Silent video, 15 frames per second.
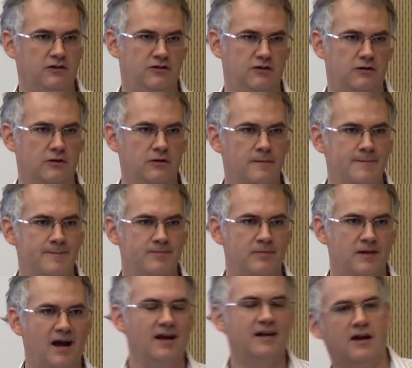to,
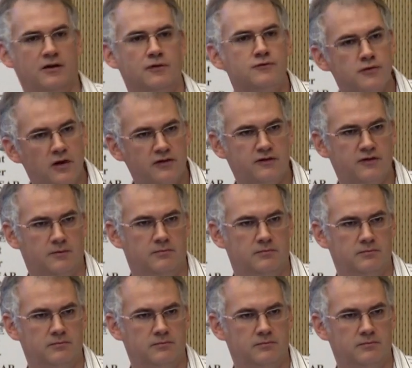I kind of trust them.